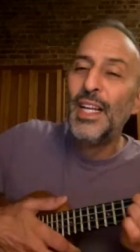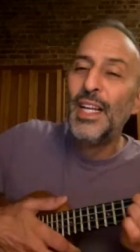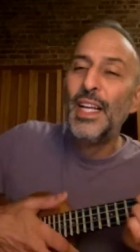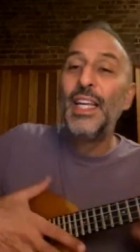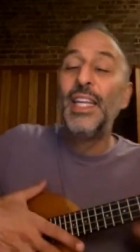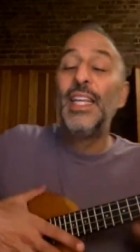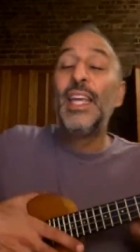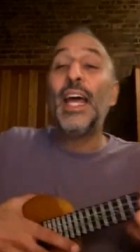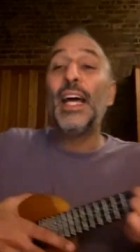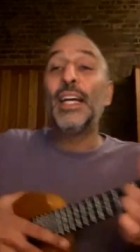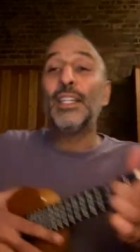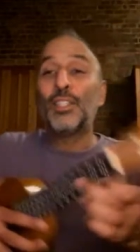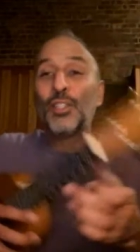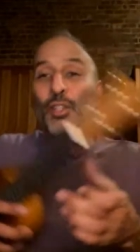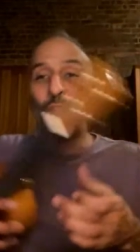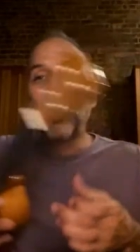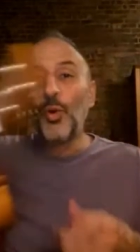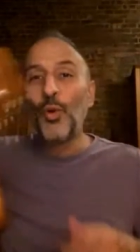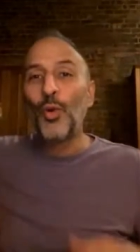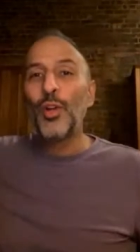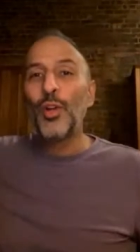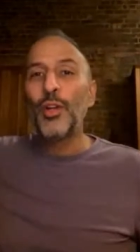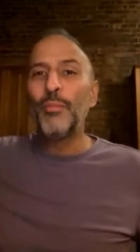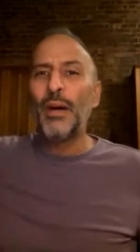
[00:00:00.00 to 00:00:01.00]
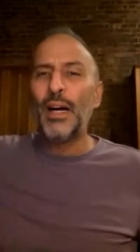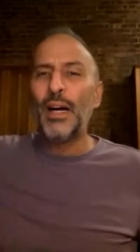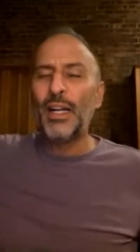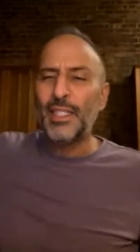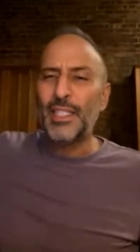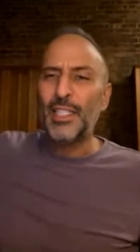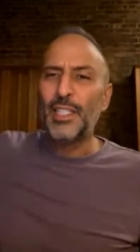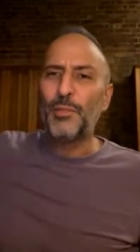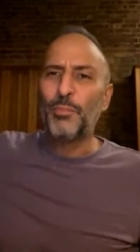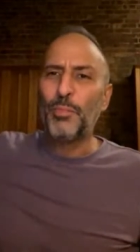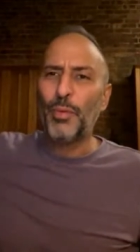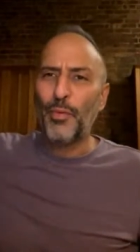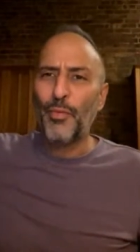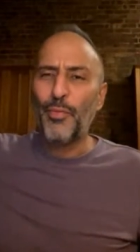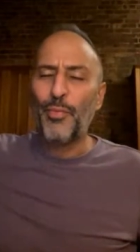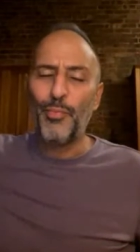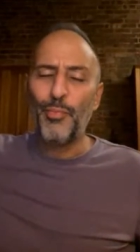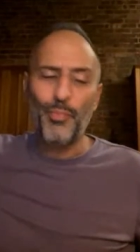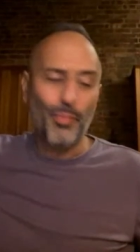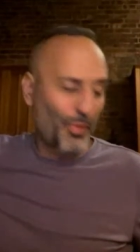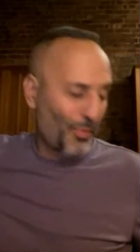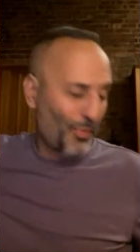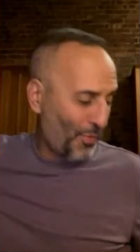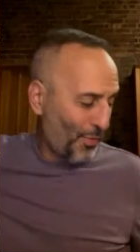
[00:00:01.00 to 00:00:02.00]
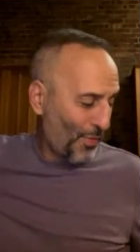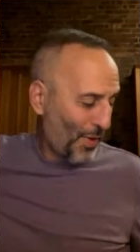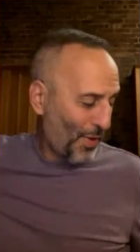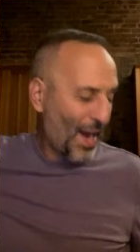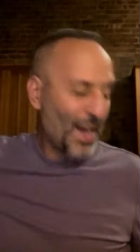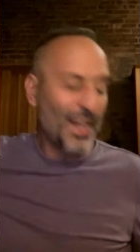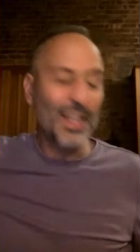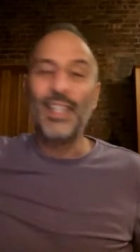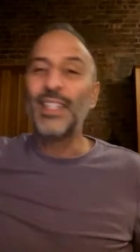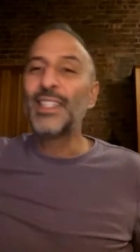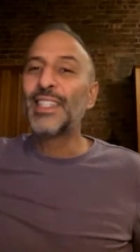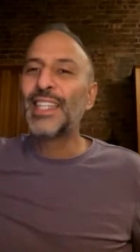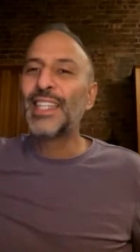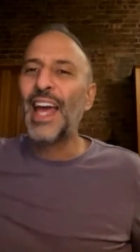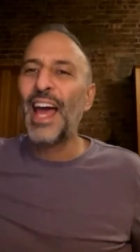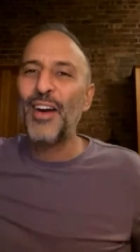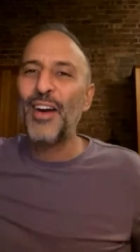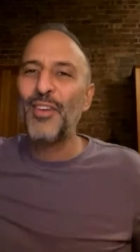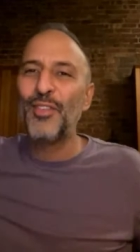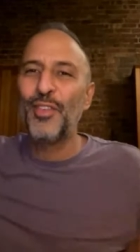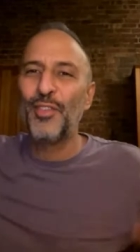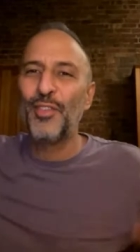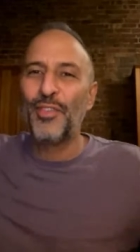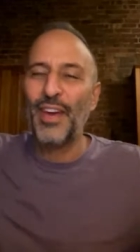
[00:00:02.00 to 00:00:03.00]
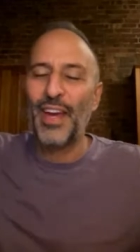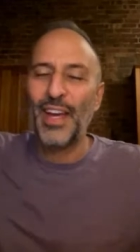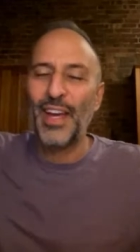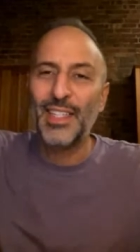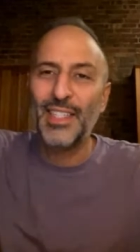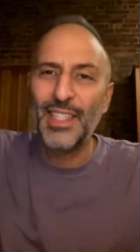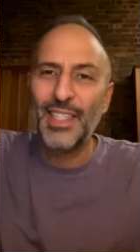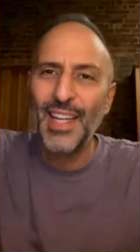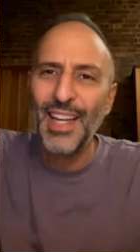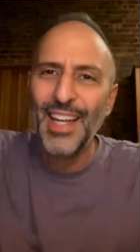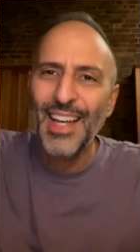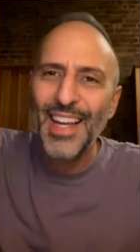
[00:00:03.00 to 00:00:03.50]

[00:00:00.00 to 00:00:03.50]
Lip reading: Yes, Gornamonts is providing sound effects.